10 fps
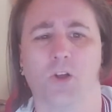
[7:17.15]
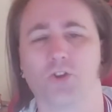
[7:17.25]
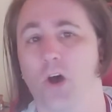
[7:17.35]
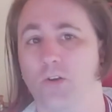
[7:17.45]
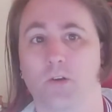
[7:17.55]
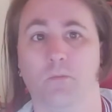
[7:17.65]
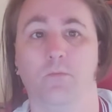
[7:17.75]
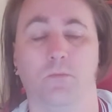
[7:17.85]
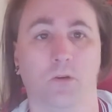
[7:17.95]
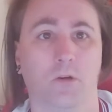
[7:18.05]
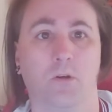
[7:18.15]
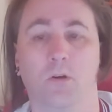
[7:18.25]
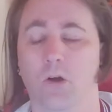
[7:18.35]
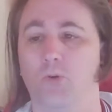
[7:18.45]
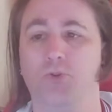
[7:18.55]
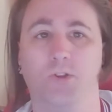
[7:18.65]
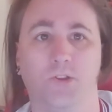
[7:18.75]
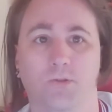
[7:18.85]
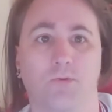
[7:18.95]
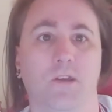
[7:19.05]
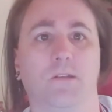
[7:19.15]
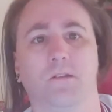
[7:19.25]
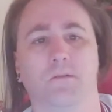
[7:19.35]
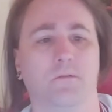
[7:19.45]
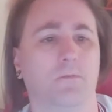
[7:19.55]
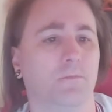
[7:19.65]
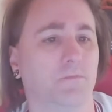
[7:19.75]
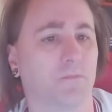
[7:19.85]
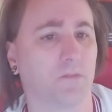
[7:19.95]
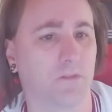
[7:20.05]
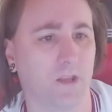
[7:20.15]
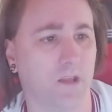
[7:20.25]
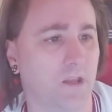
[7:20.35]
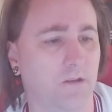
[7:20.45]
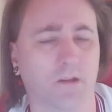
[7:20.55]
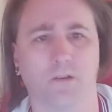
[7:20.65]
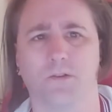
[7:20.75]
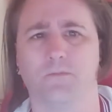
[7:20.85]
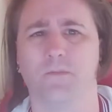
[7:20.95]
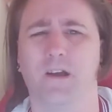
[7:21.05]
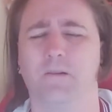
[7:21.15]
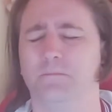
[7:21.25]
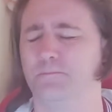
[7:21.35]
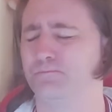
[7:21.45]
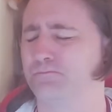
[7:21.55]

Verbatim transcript: Tottenham posted the recent thingy, you know, the um,